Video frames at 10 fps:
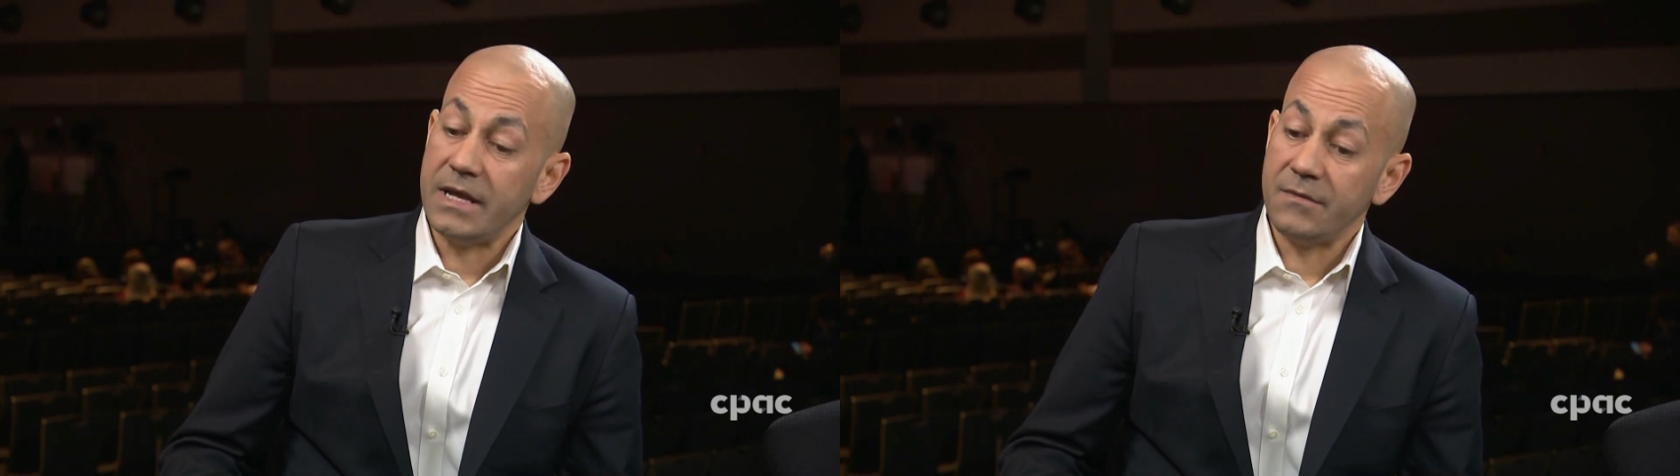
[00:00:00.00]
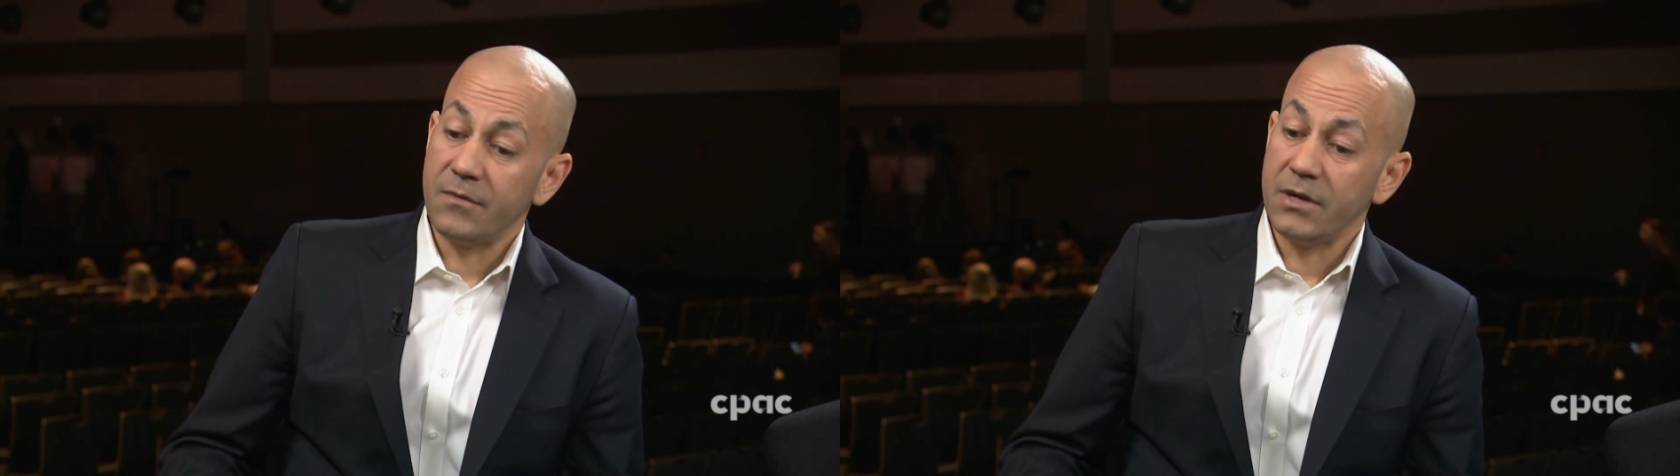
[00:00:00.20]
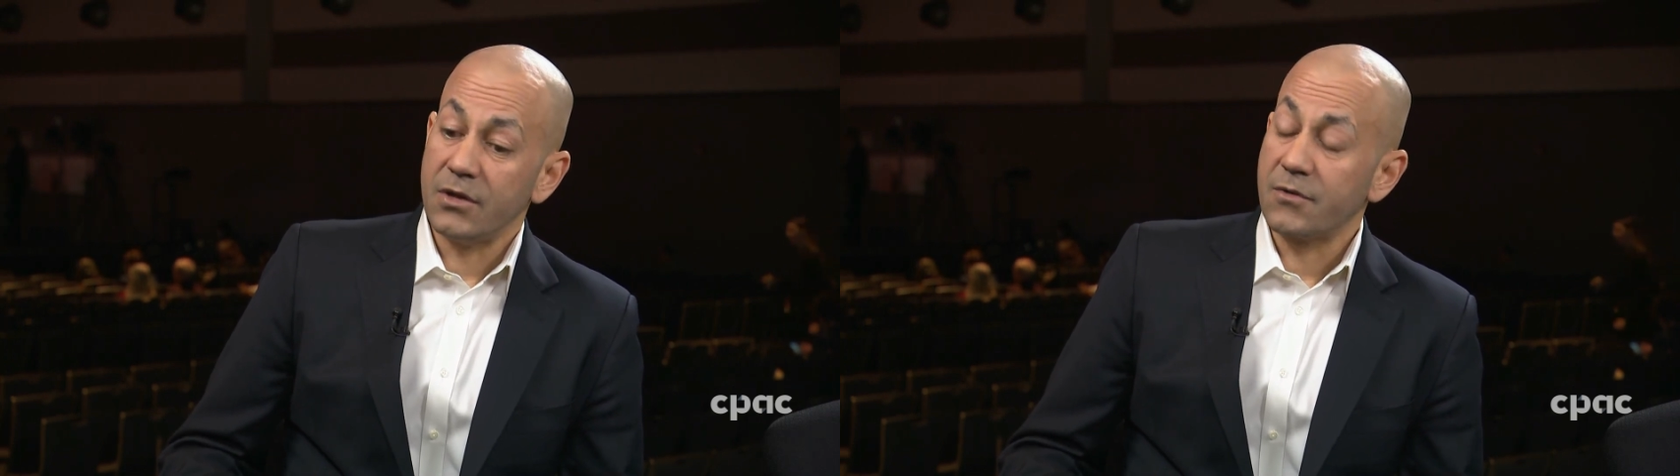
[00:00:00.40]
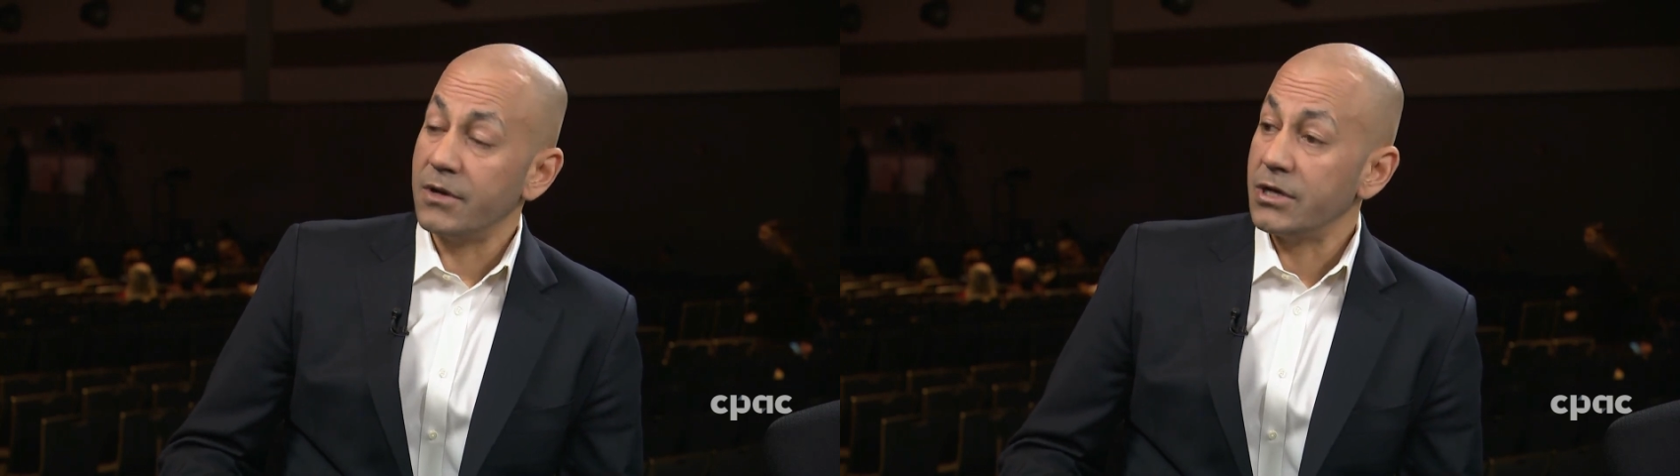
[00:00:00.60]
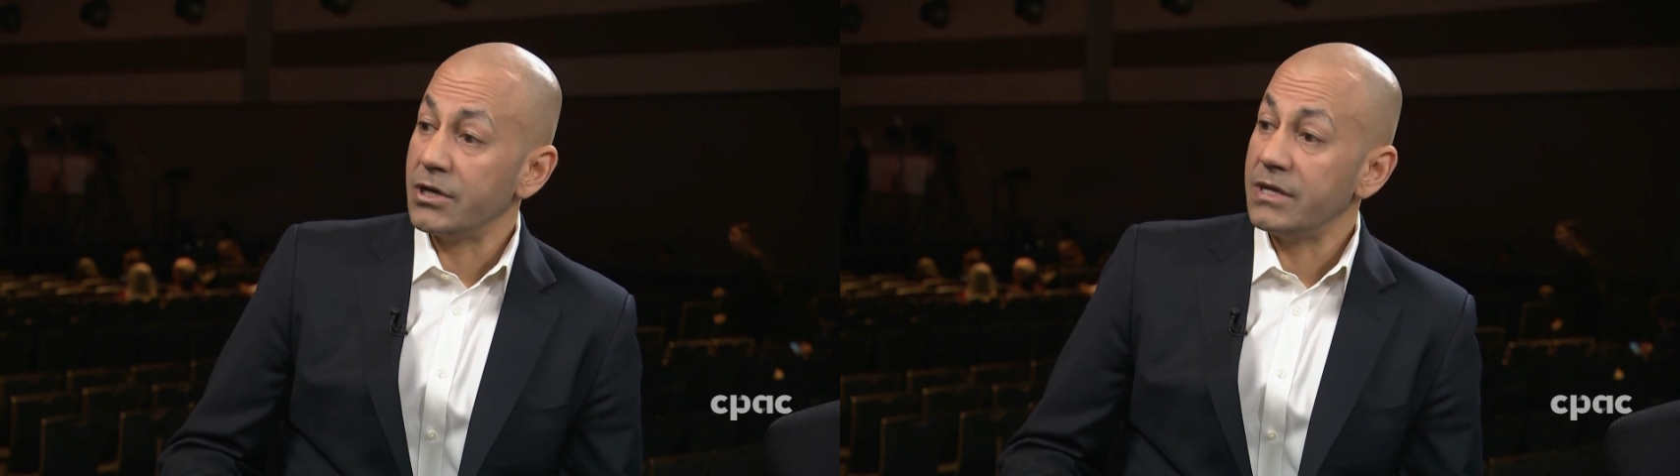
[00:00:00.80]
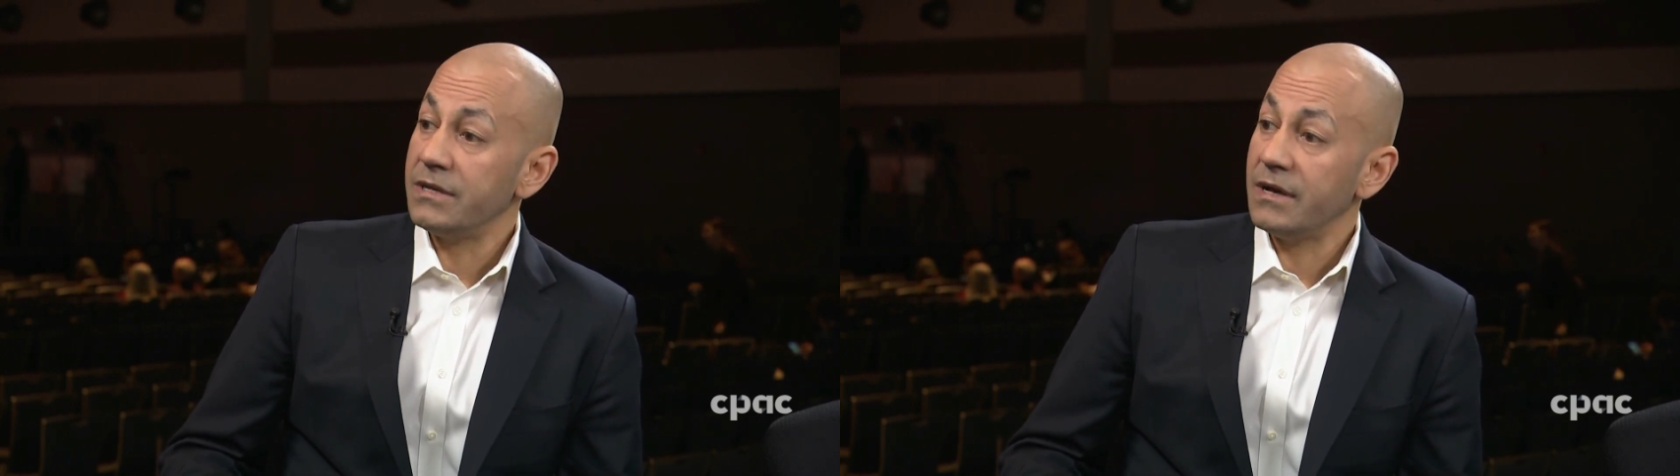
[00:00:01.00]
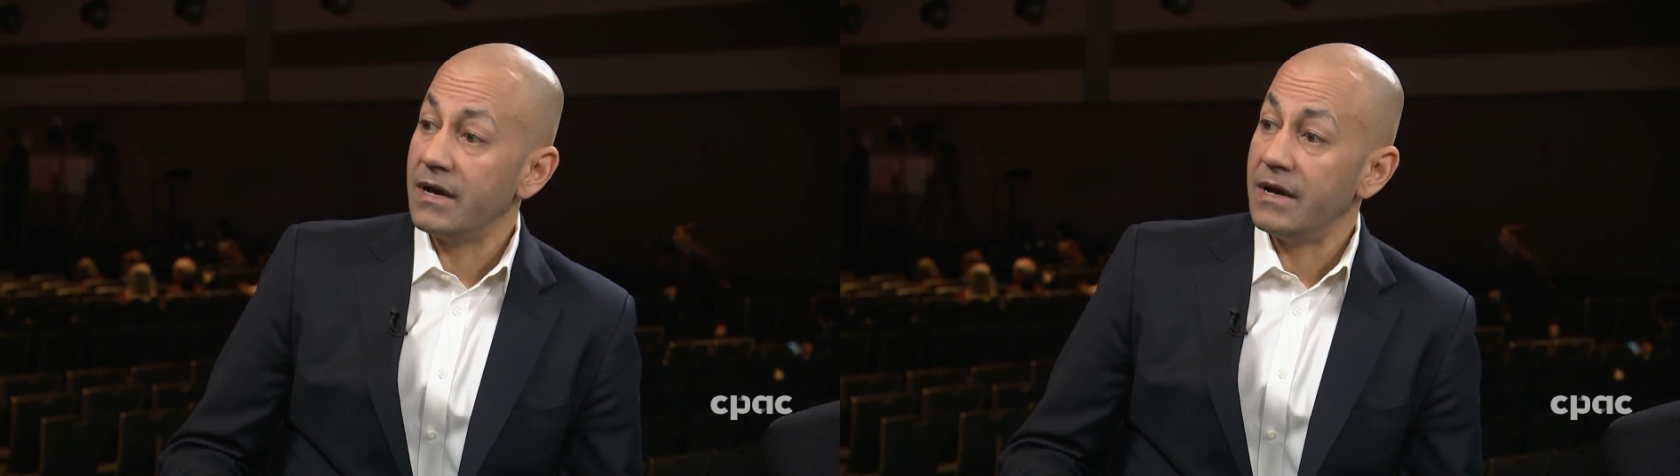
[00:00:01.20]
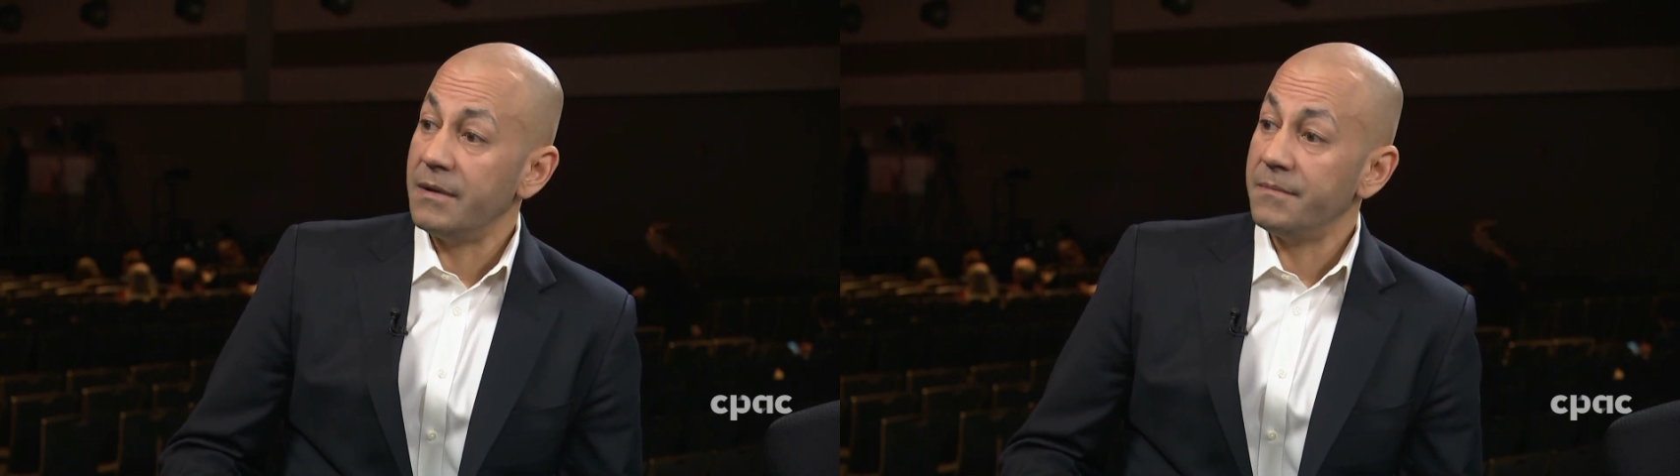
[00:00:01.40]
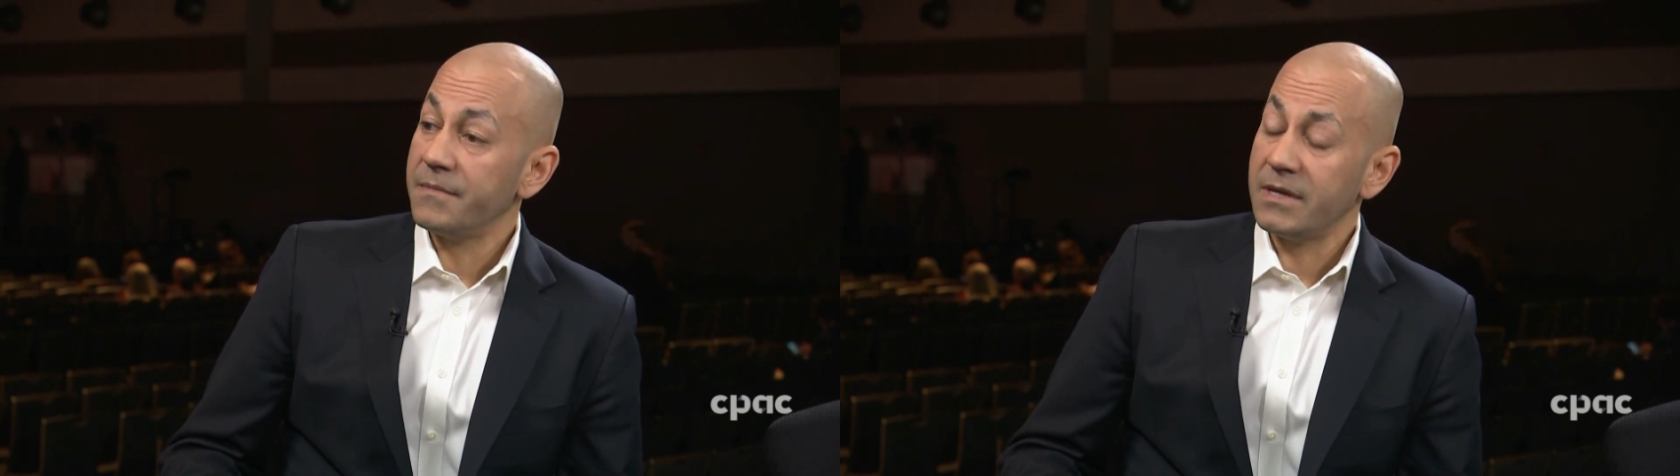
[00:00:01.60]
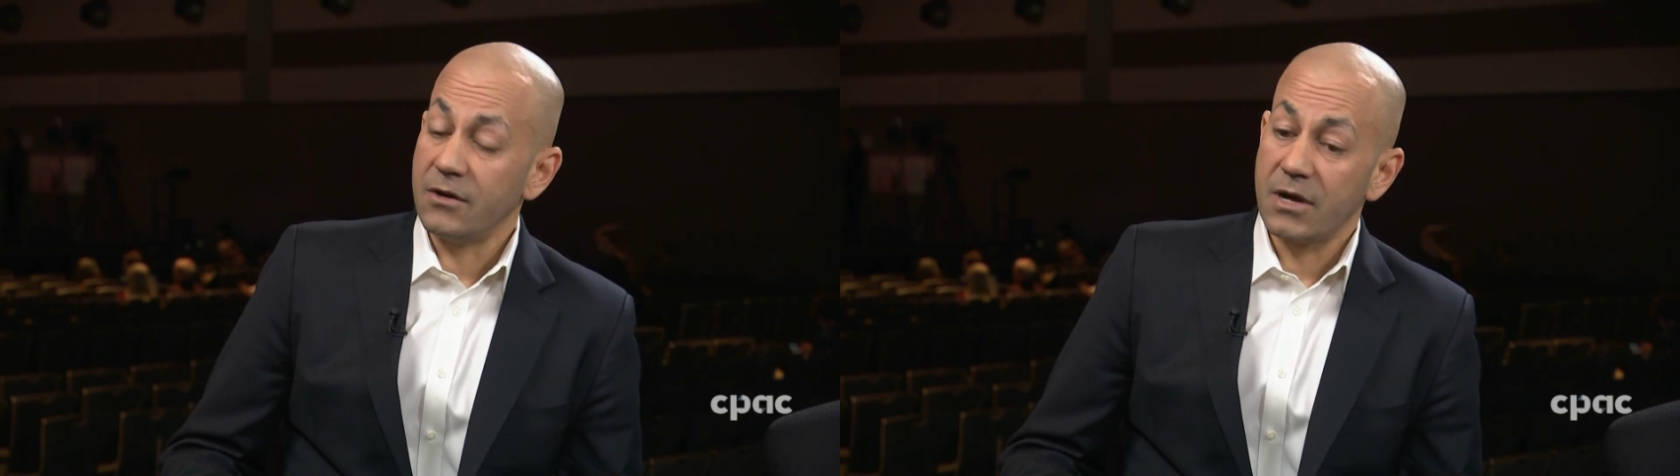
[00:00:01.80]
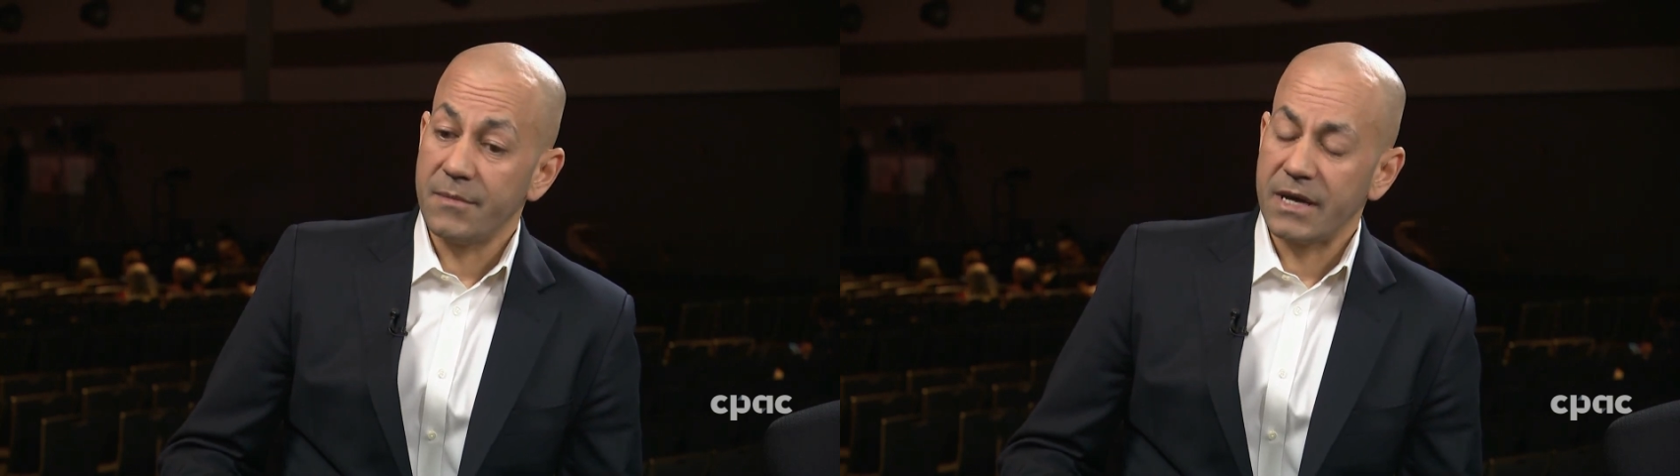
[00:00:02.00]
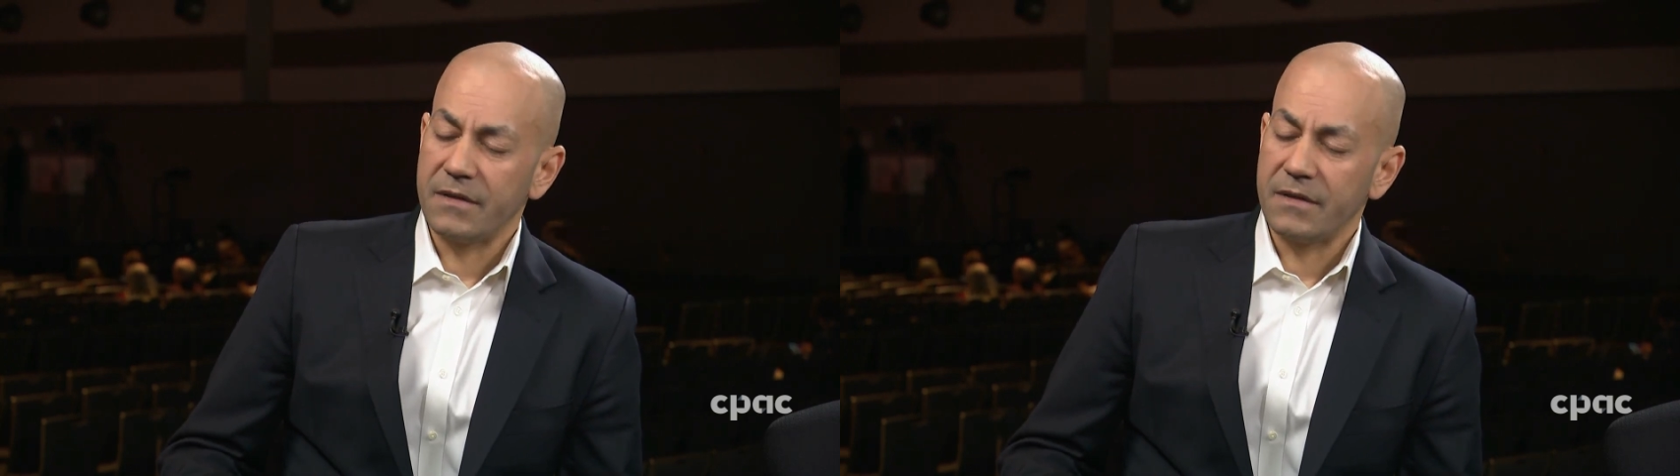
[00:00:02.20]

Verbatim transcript: and we look really good, um, you know, coming out